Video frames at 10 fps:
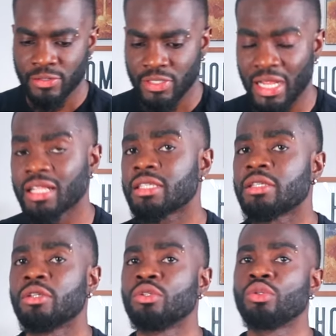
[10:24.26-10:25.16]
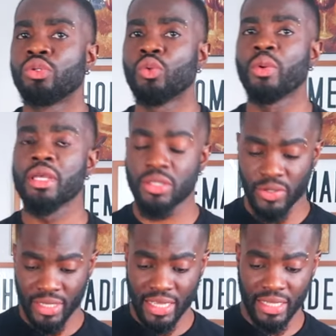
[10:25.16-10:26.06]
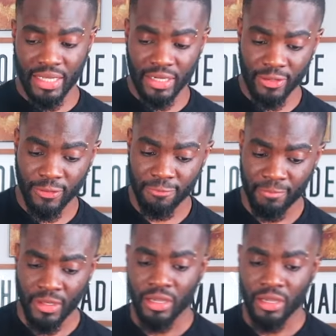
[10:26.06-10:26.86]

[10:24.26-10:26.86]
so that's two ways how you can get it done.